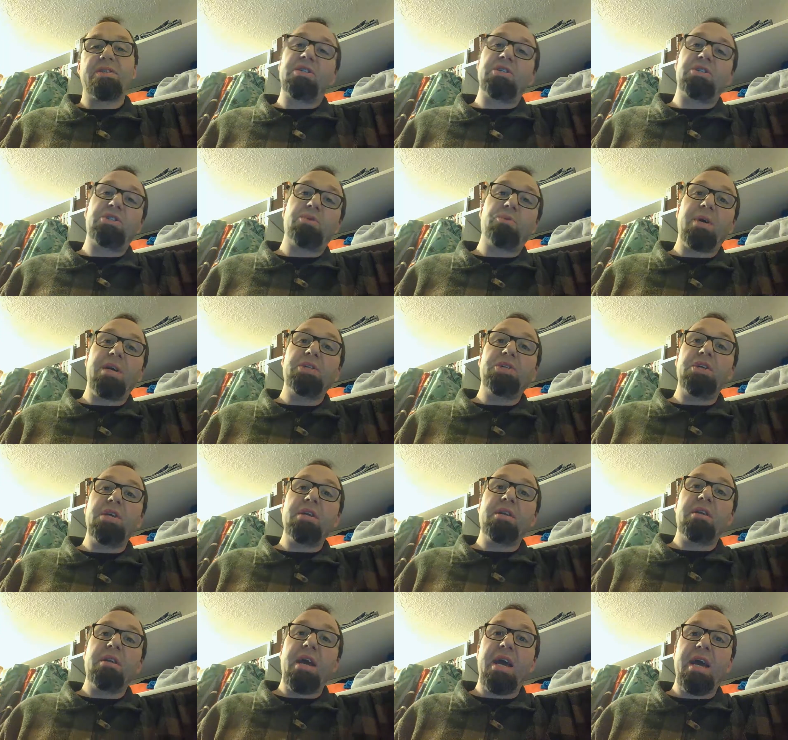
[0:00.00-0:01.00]

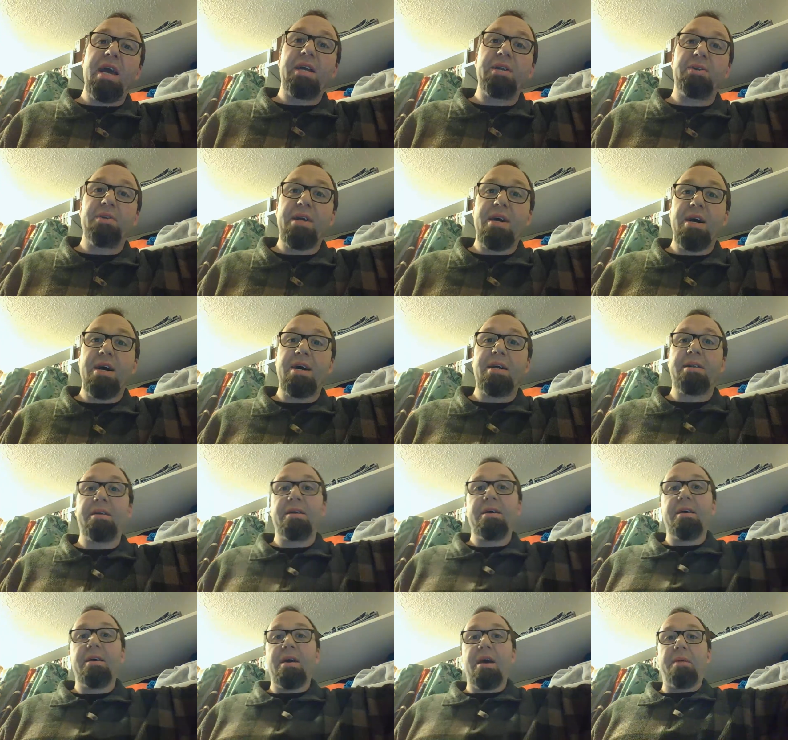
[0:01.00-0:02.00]
situation and you're not
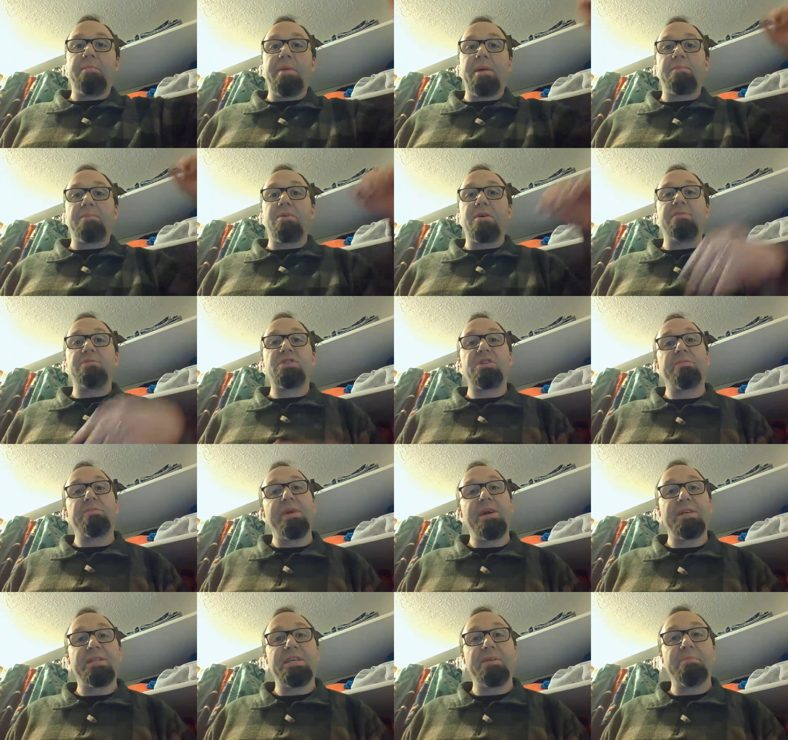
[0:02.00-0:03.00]
a member of
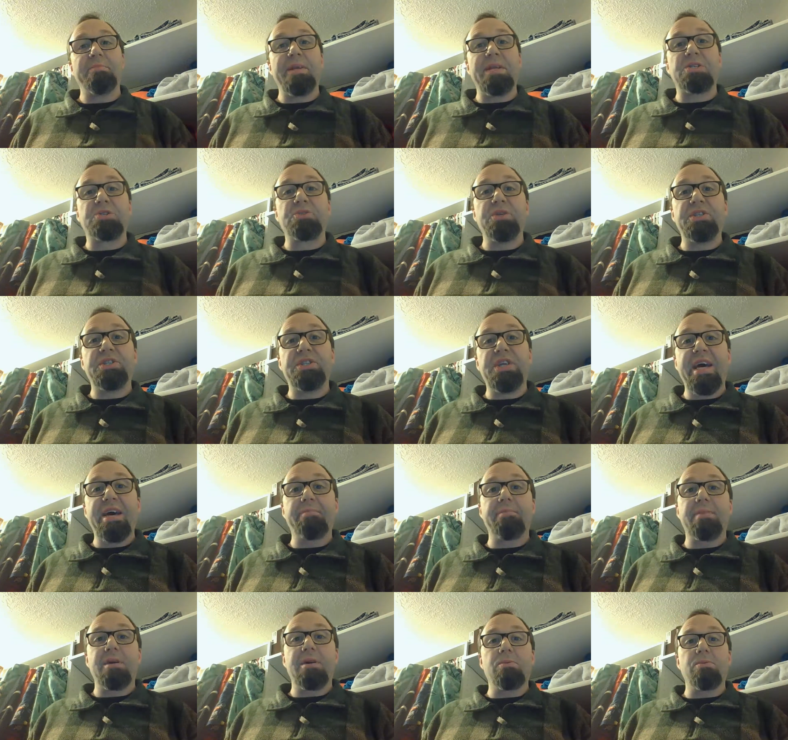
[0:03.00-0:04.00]
Samaritan Ministries
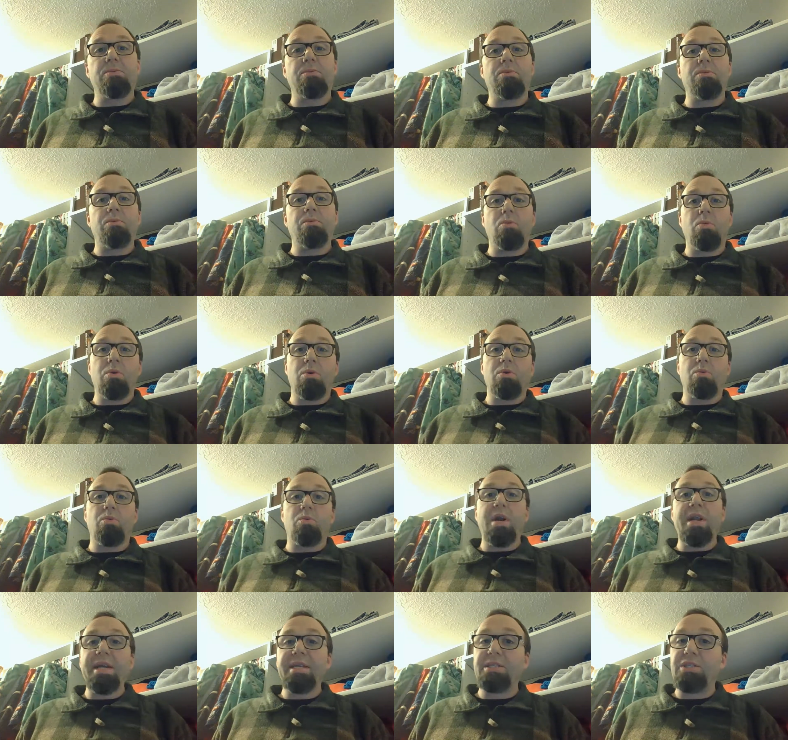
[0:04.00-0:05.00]
yet, but were
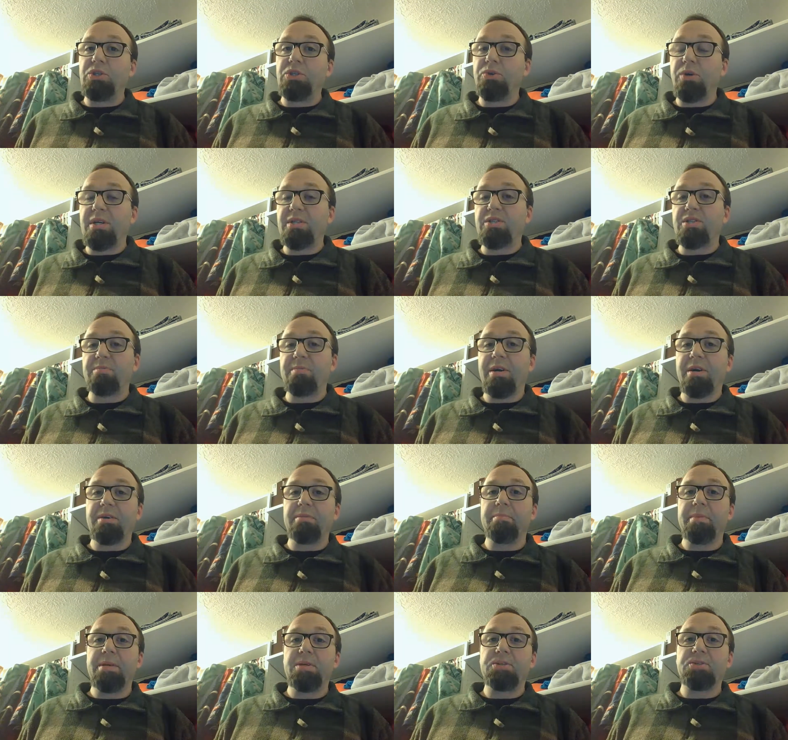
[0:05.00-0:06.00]
wanting to join
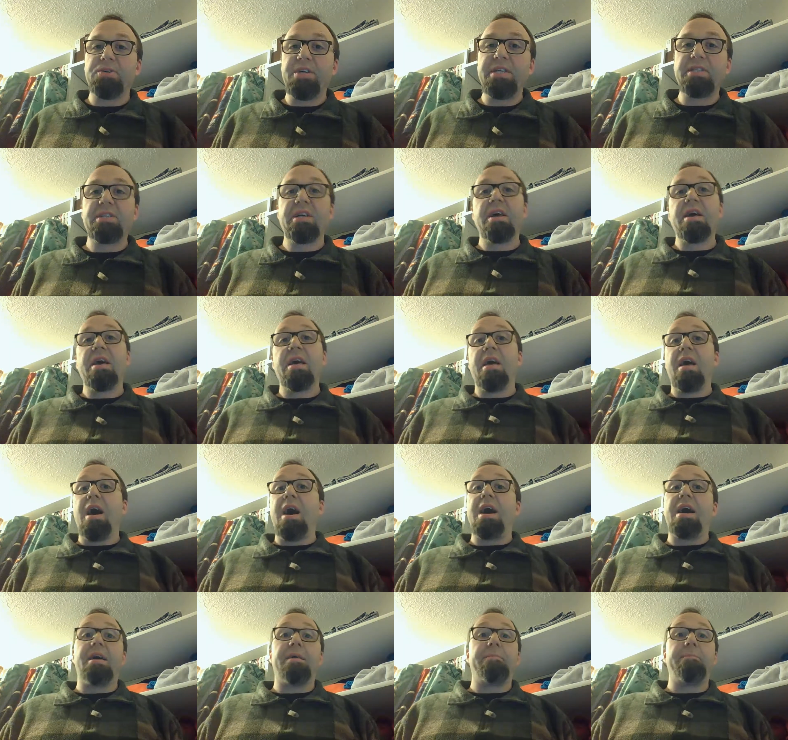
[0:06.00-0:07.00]
Samaritan Ministries,
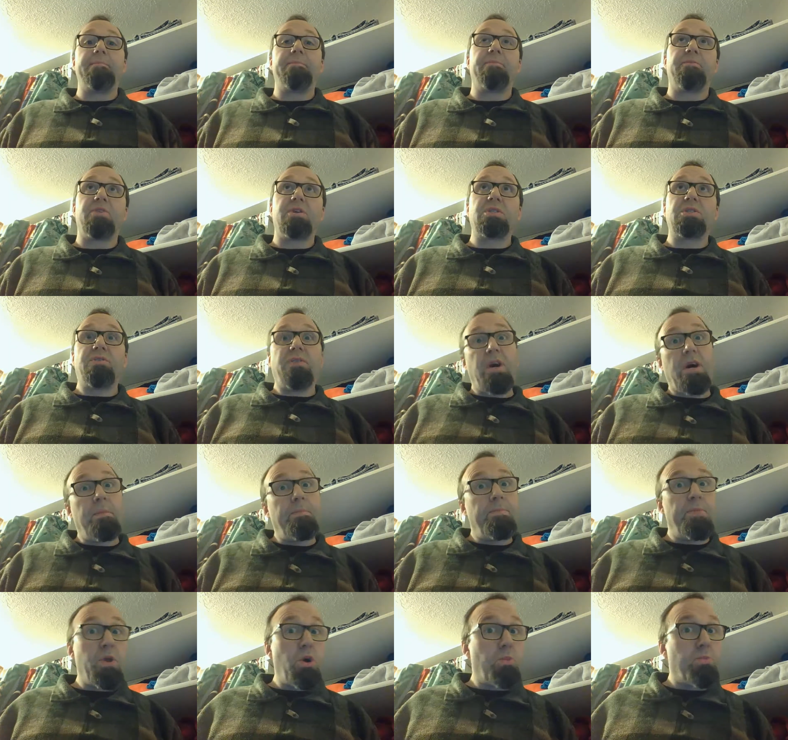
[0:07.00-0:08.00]
first of all,
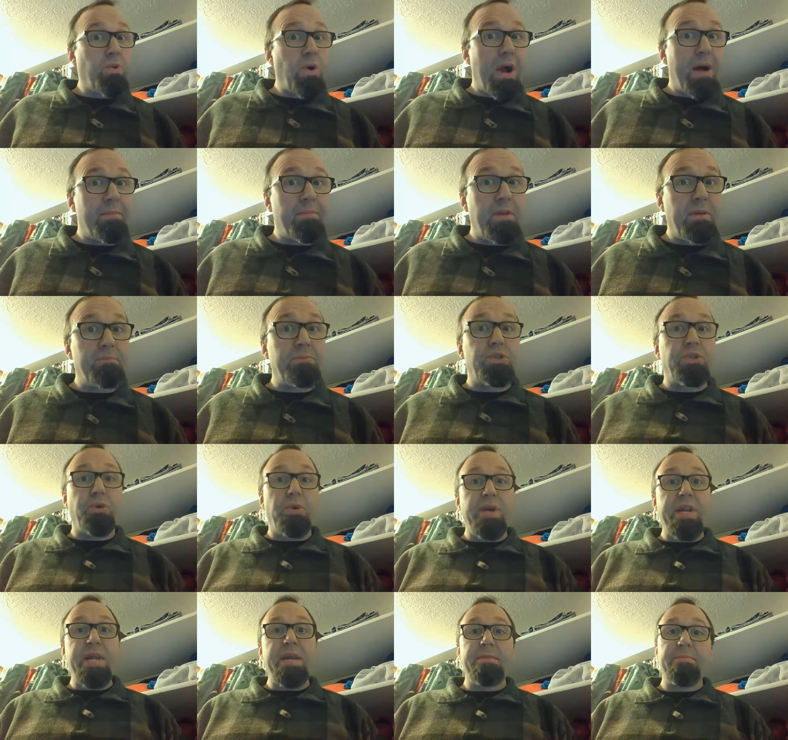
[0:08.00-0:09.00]
no problem
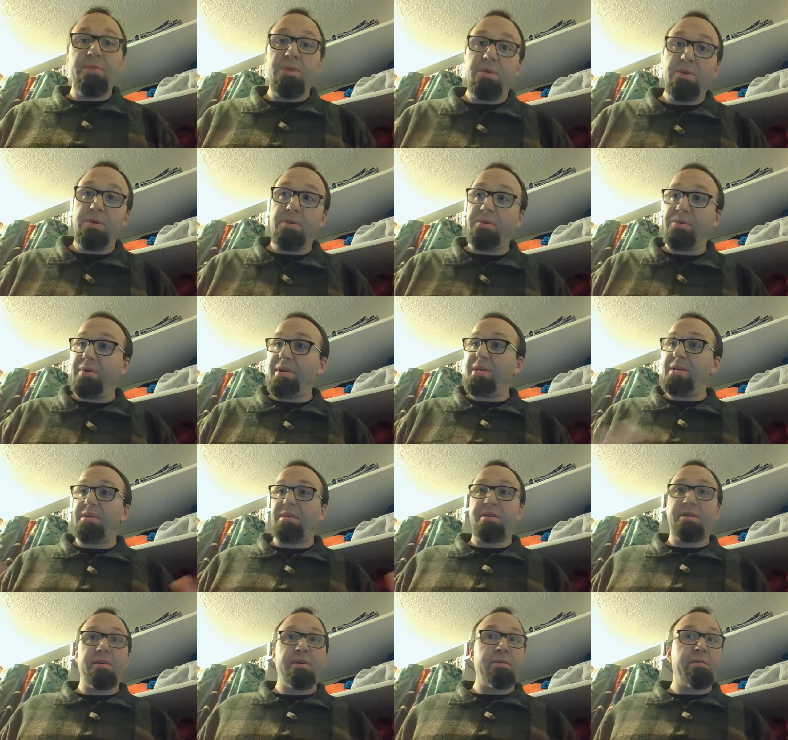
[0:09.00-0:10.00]
joining. You agree to
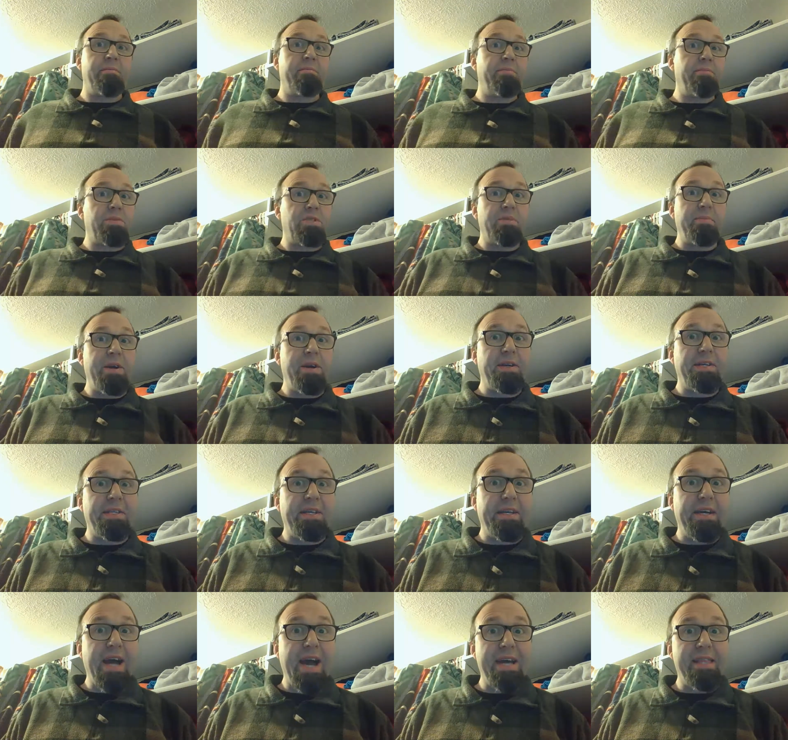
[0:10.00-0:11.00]
the
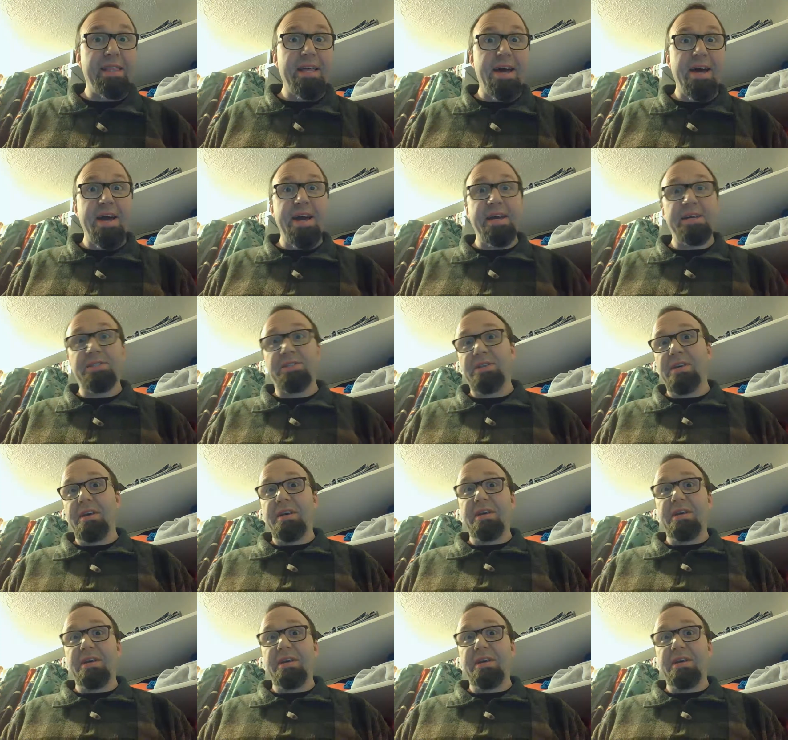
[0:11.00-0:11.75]
Samaritan guidelines,